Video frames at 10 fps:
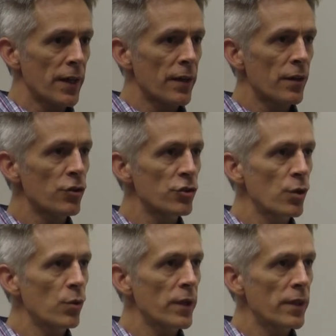Yeah,
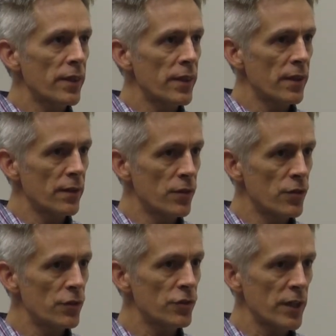so
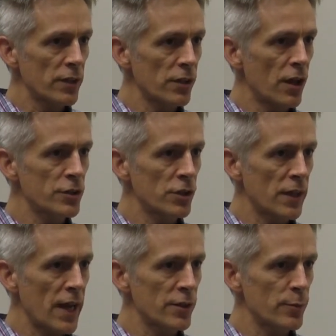the
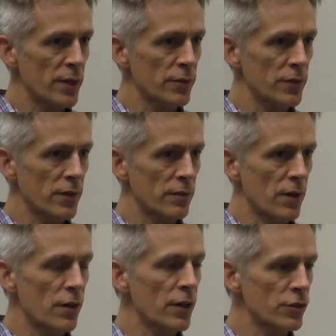psychological aspects
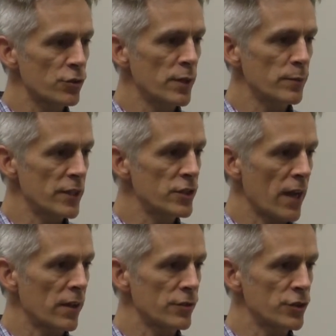are, are extremely
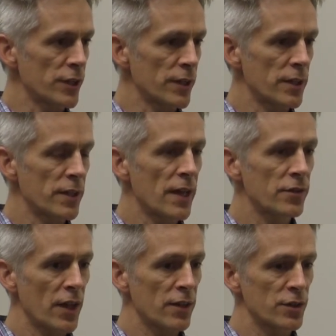challenging, and
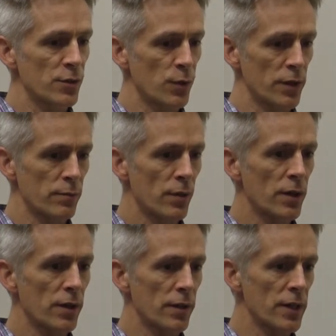that's actually what
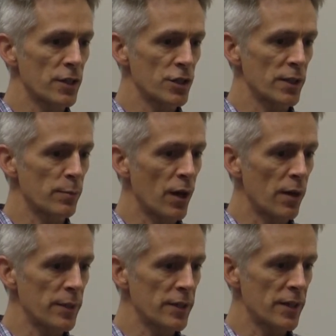uh, initially
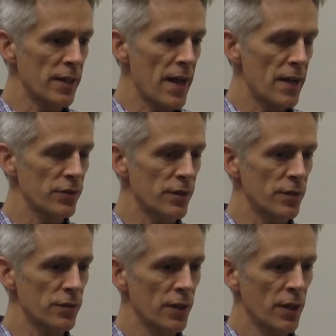brought me to
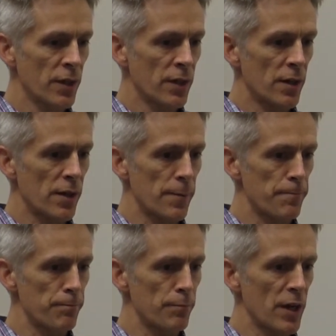NASA is
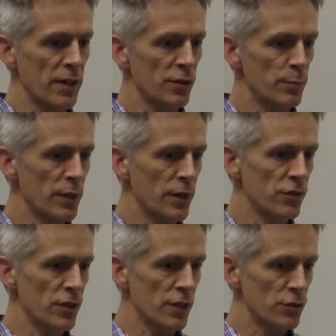um, my
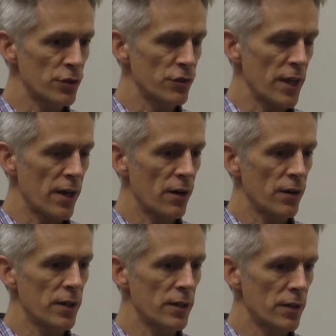experience and interest
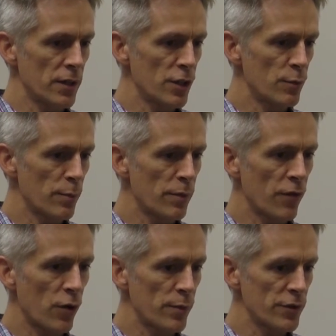there in human
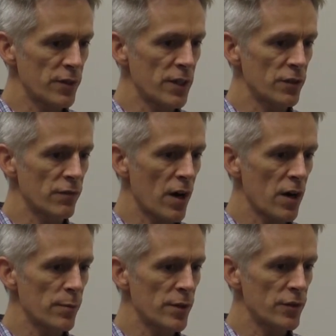performance in these
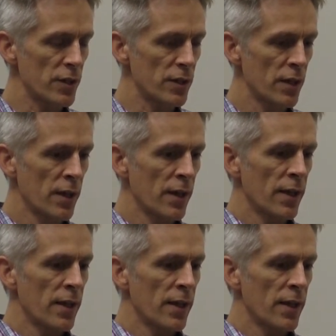environments and